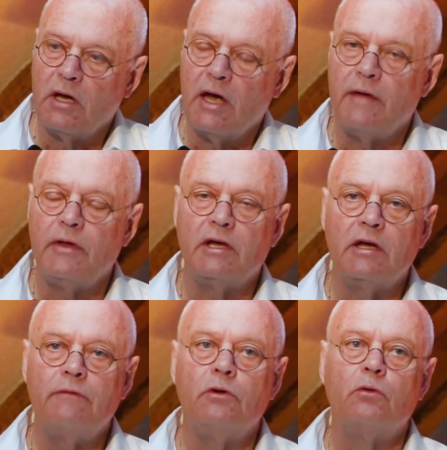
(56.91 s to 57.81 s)
and they
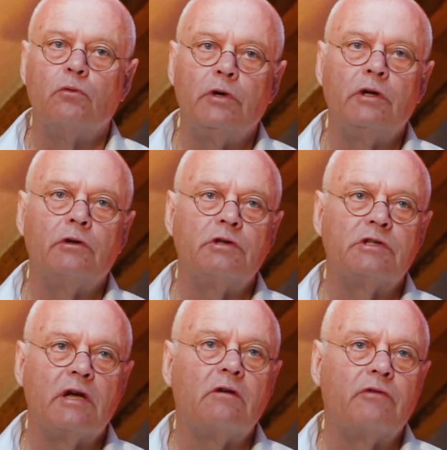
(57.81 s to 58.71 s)
give you real
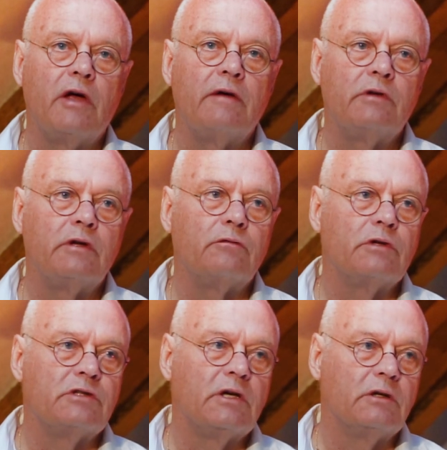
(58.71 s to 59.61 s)
self-evident
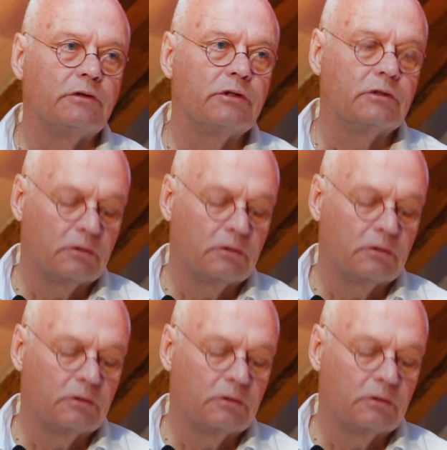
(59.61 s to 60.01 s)
results.